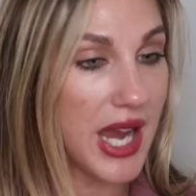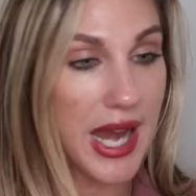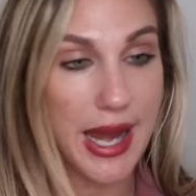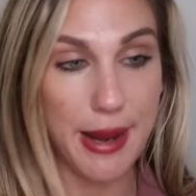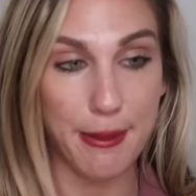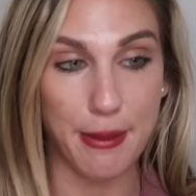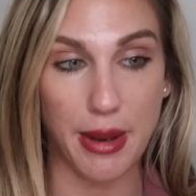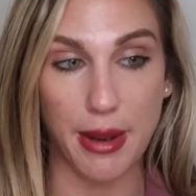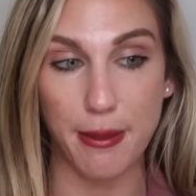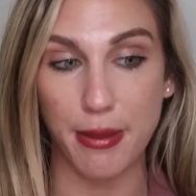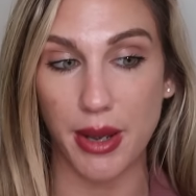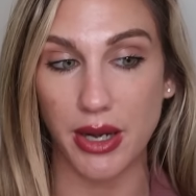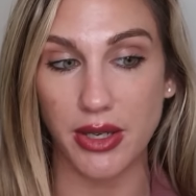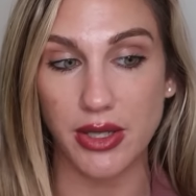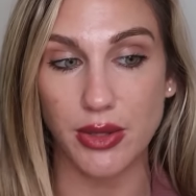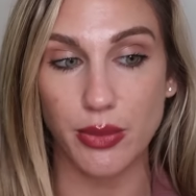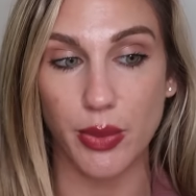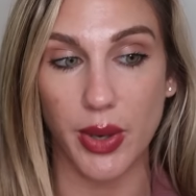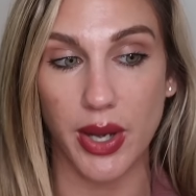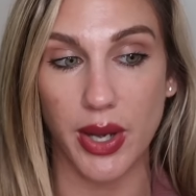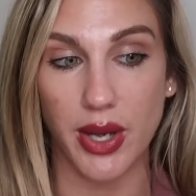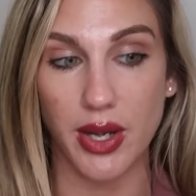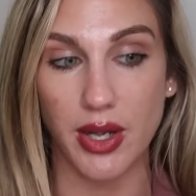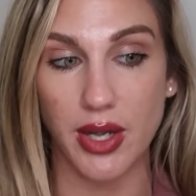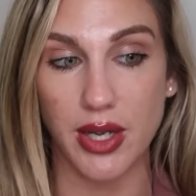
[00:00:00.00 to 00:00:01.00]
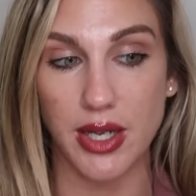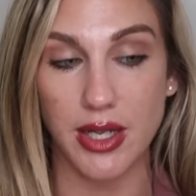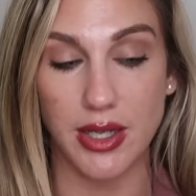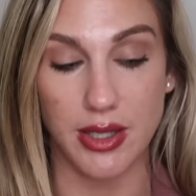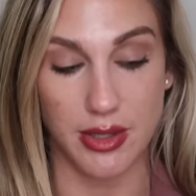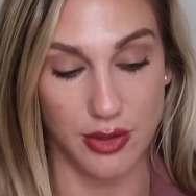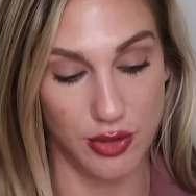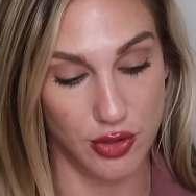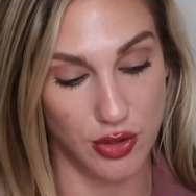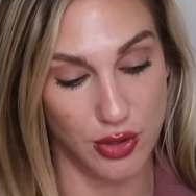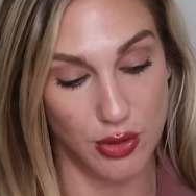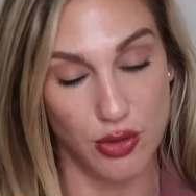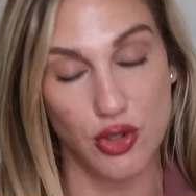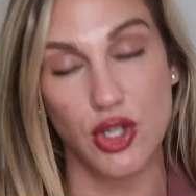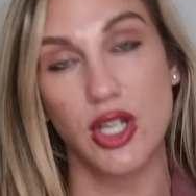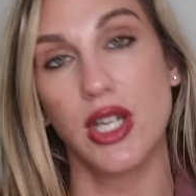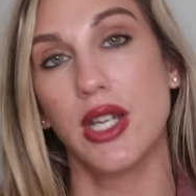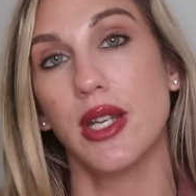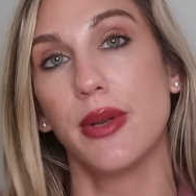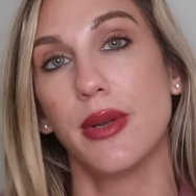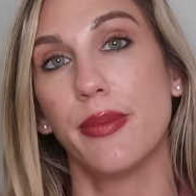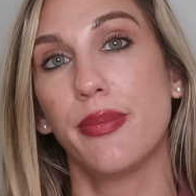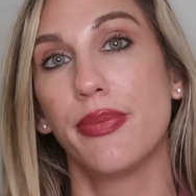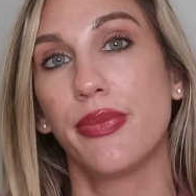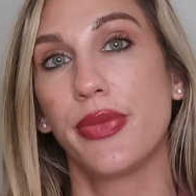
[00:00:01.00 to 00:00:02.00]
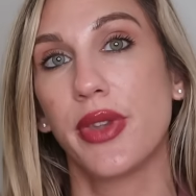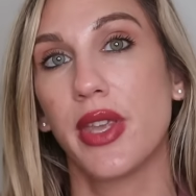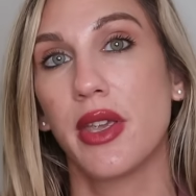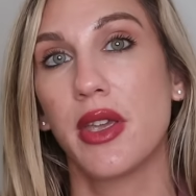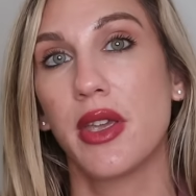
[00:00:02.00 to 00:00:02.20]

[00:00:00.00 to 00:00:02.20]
ate my body weight in sushi.